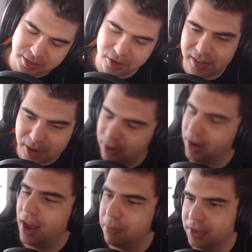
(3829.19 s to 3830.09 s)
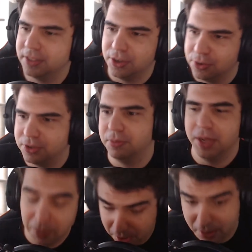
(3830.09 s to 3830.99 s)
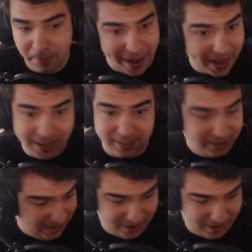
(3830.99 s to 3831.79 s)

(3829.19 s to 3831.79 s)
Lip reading: It's not that reliable as it used to be, but in the past,